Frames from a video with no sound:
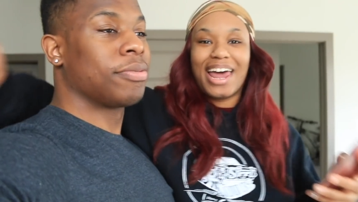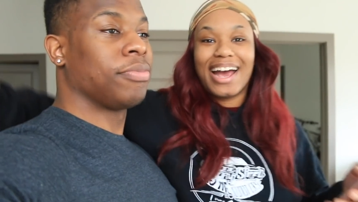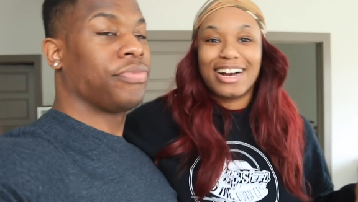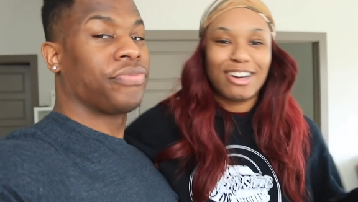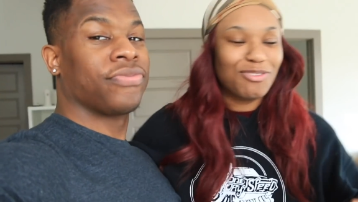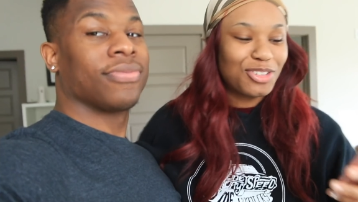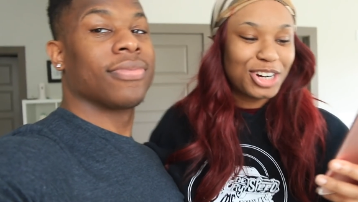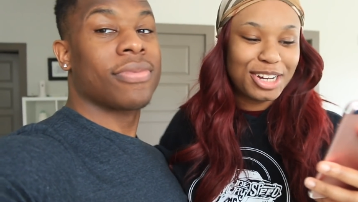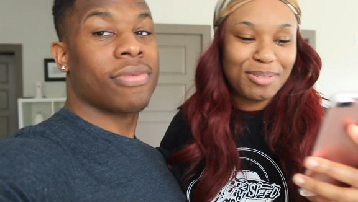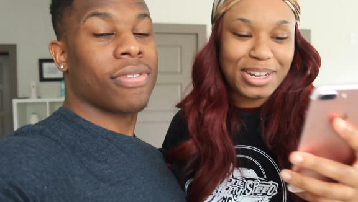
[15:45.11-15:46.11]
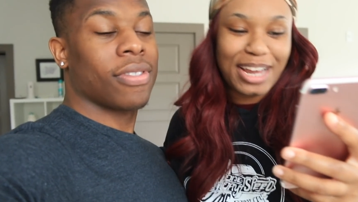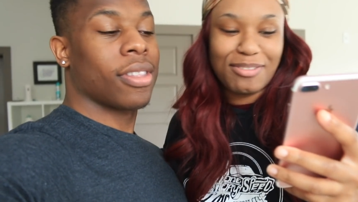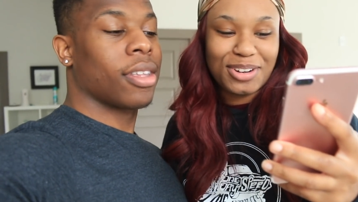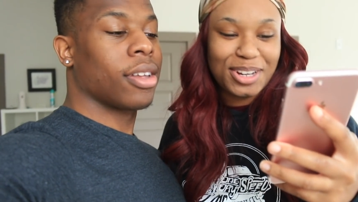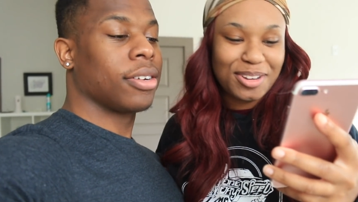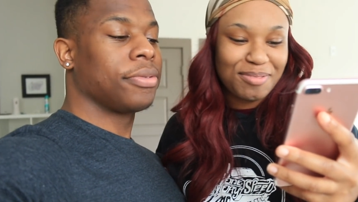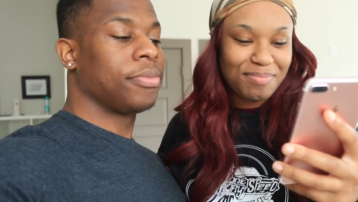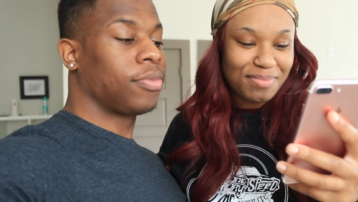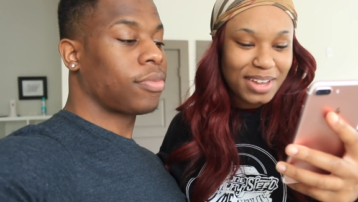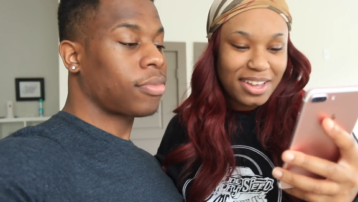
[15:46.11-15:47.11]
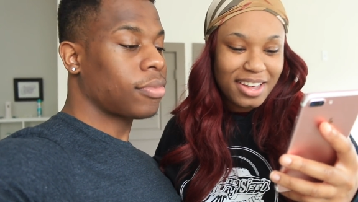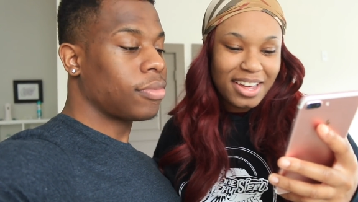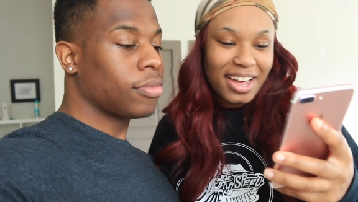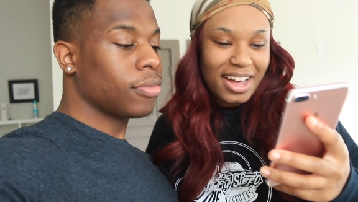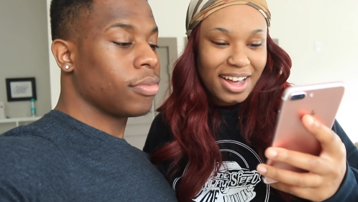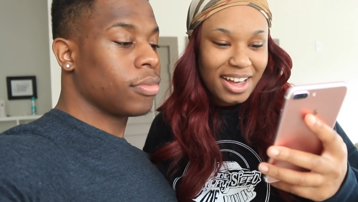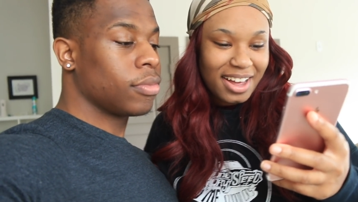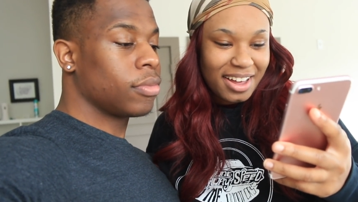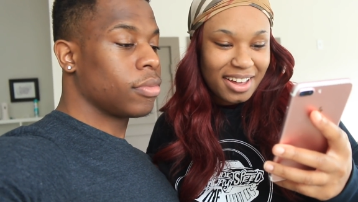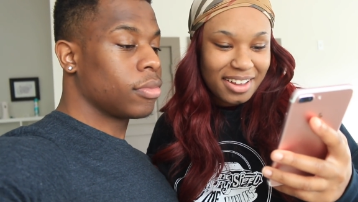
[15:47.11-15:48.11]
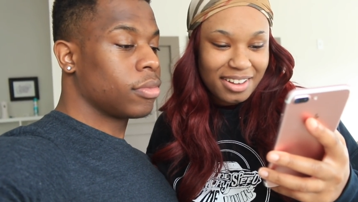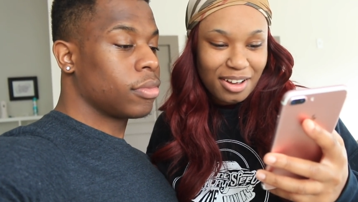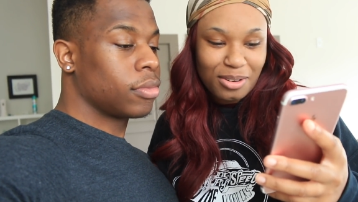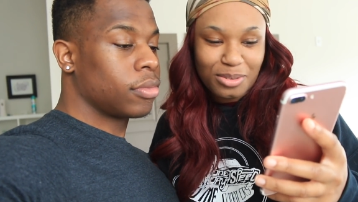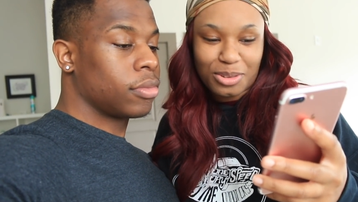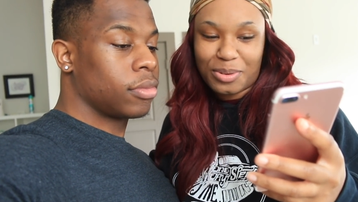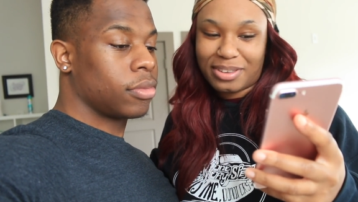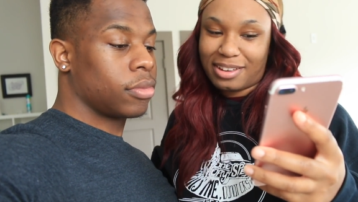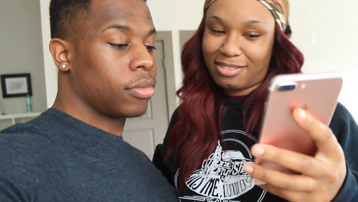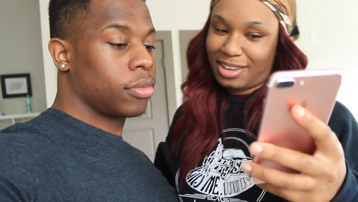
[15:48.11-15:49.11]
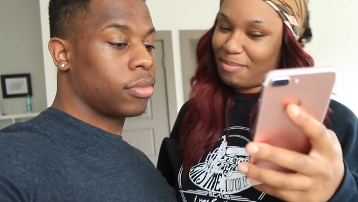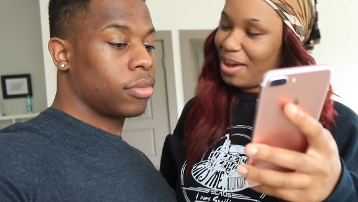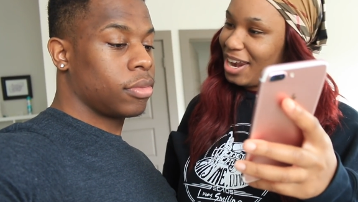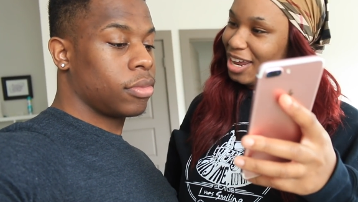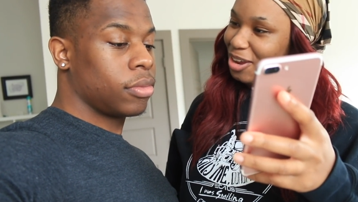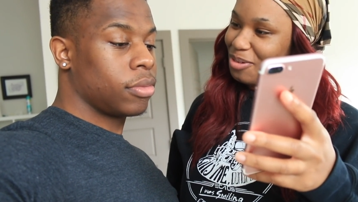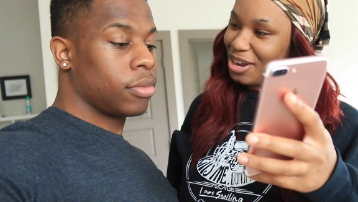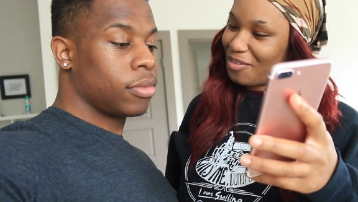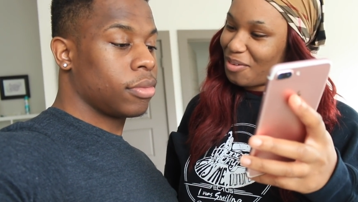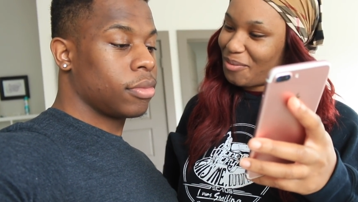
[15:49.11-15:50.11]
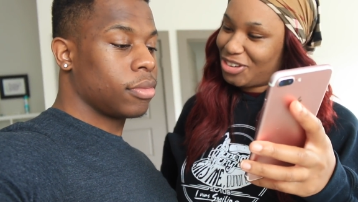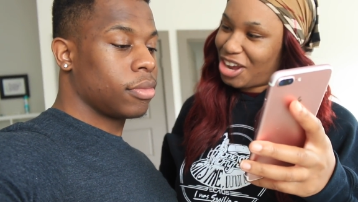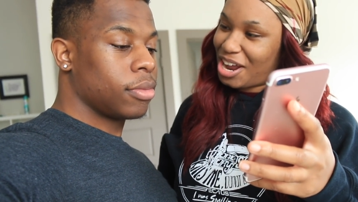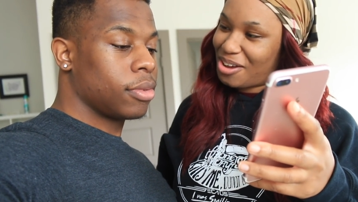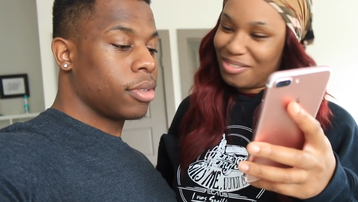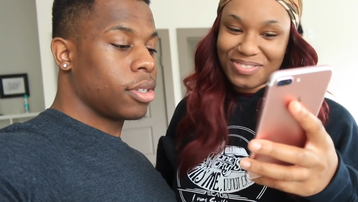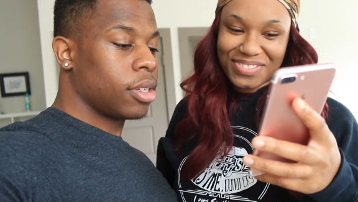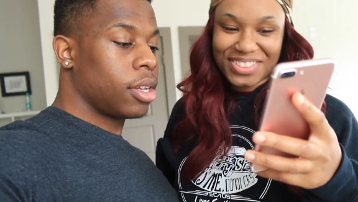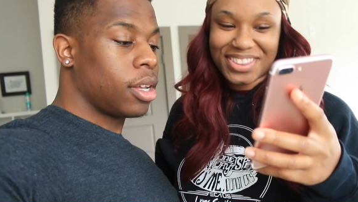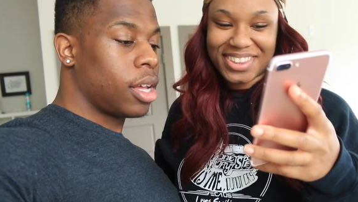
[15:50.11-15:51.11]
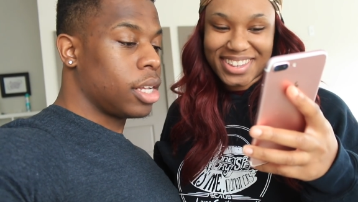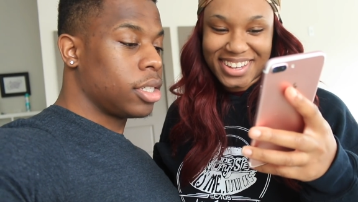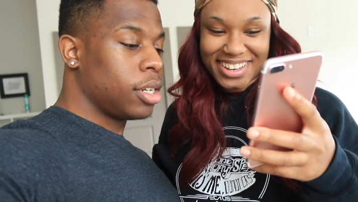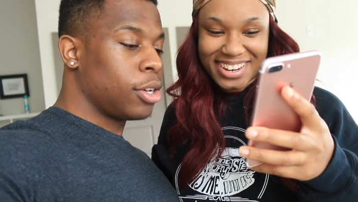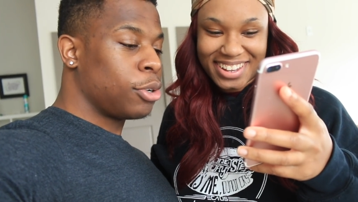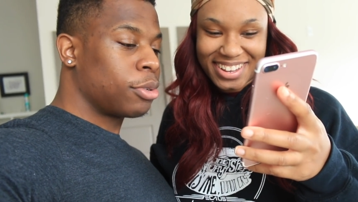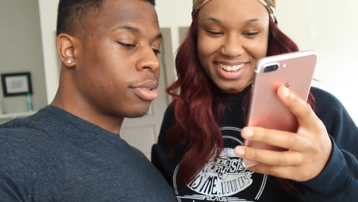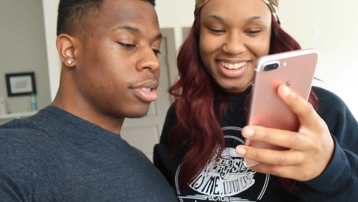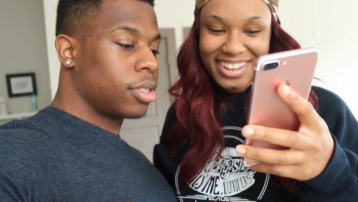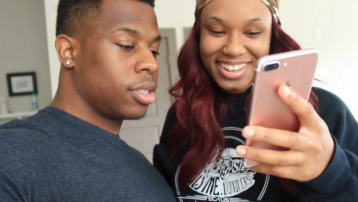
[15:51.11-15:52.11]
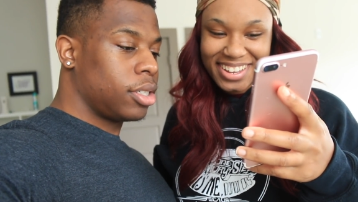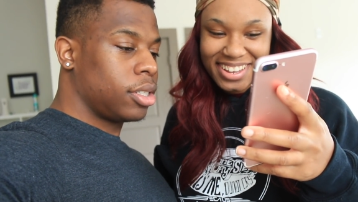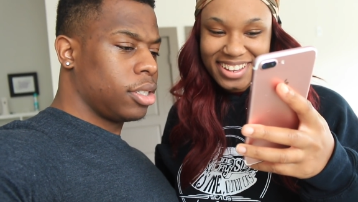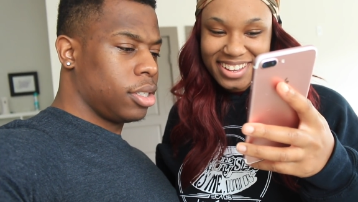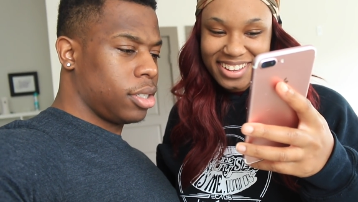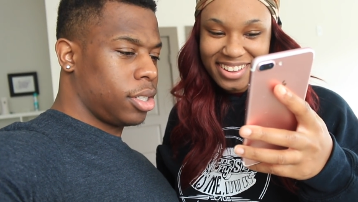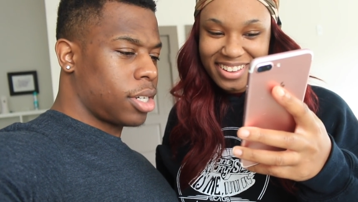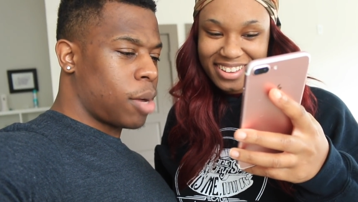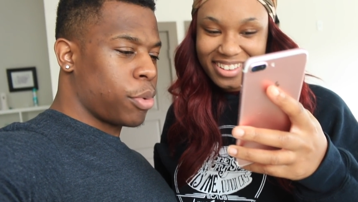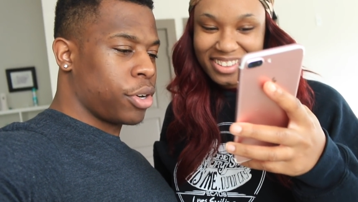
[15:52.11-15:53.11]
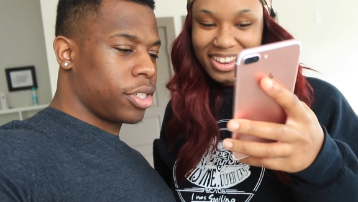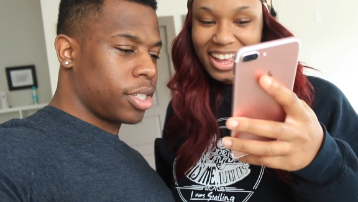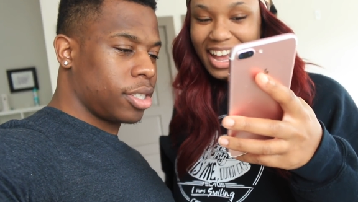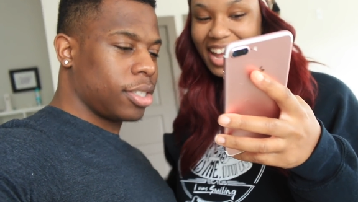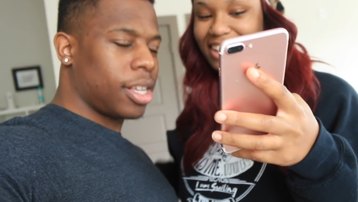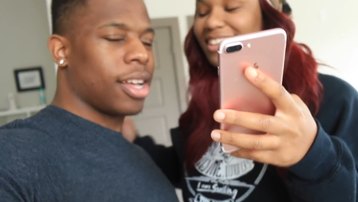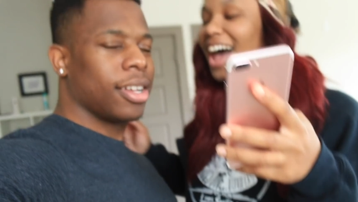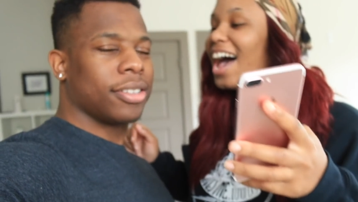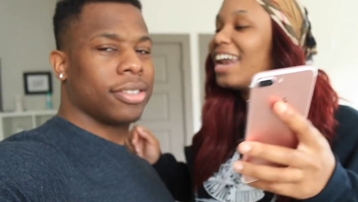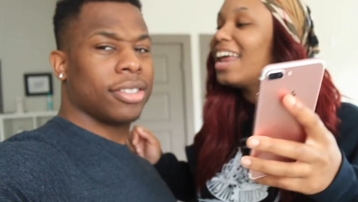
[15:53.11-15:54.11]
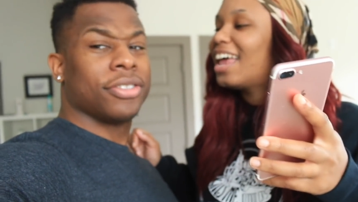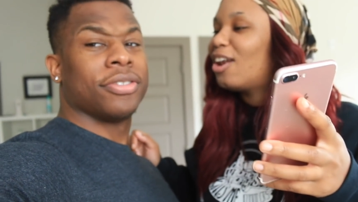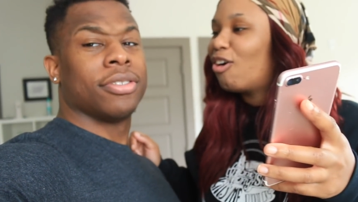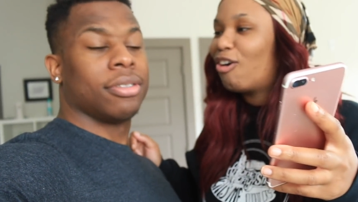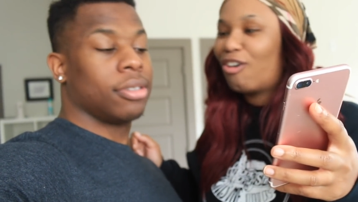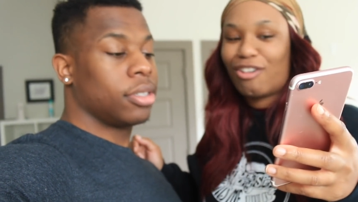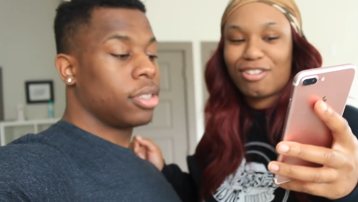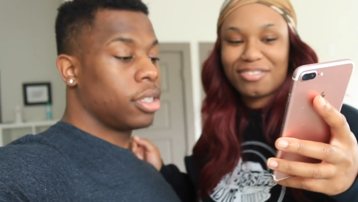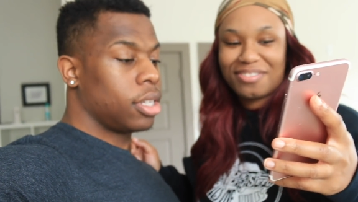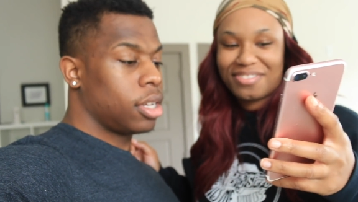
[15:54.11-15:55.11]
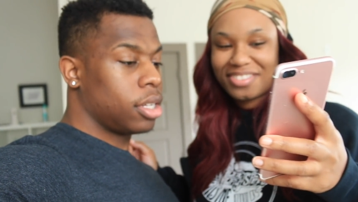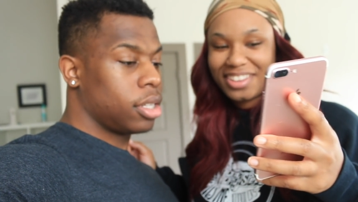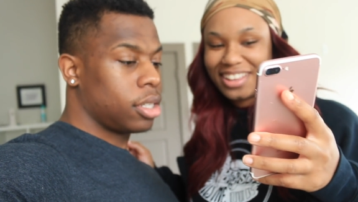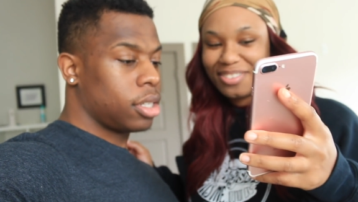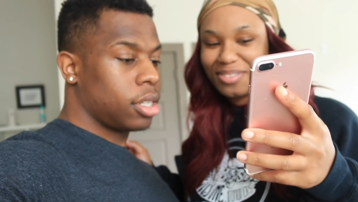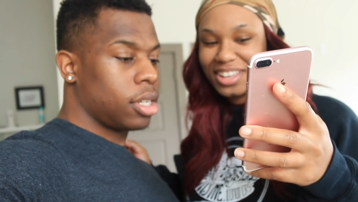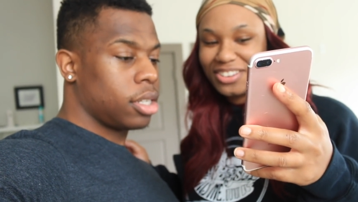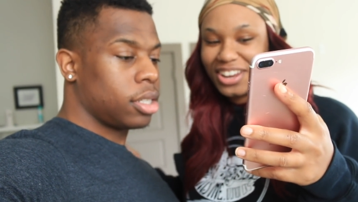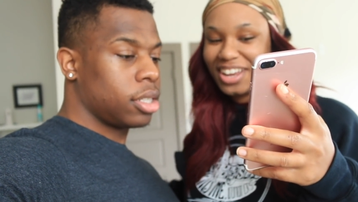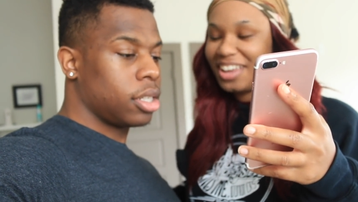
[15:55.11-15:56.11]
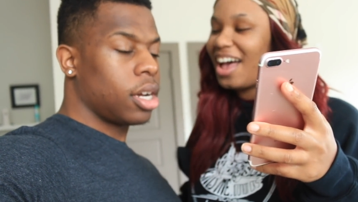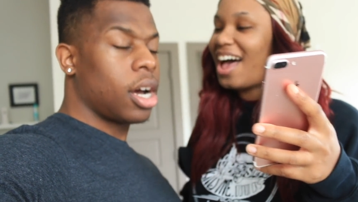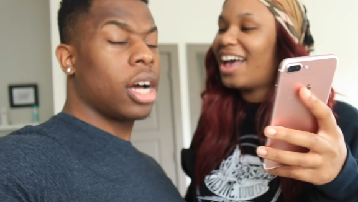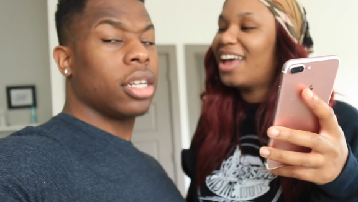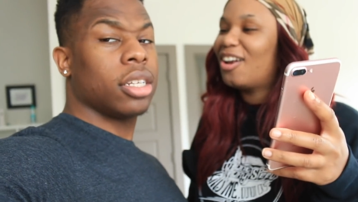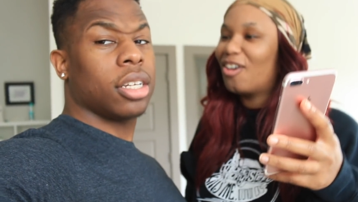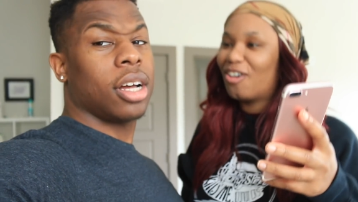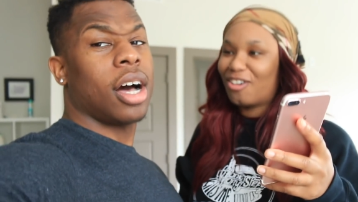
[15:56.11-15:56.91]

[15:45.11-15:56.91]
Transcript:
Speaker 1: that come from. Came from. Uh, oh, someone said Team Manny. You want to give him a shout out?
Speaker 2: Angelo Chalmers. It's
Speaker 1: yeah. Angelo. It's with a J.
Speaker 2: Angelo.